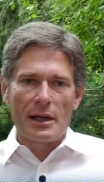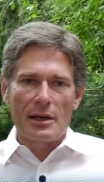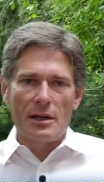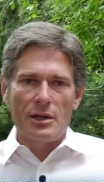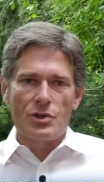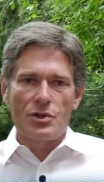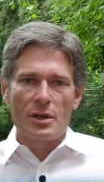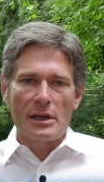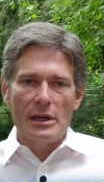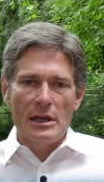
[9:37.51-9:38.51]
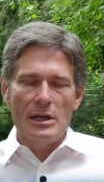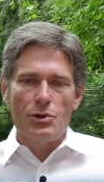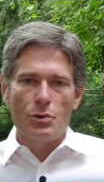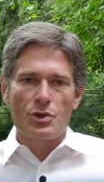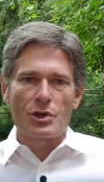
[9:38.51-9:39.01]
That is the key
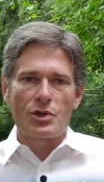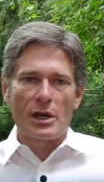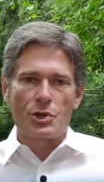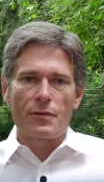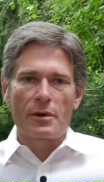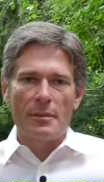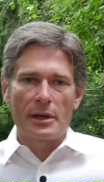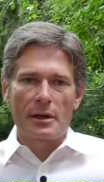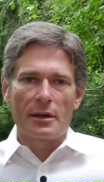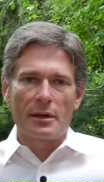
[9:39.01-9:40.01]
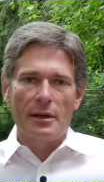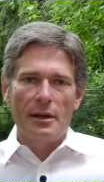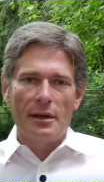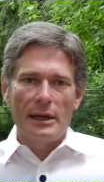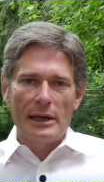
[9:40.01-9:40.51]
to success for America
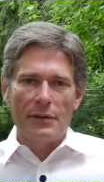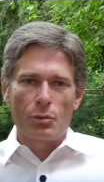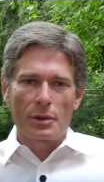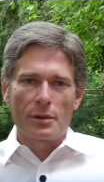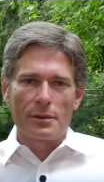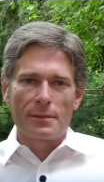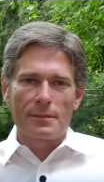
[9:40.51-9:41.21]
in the world.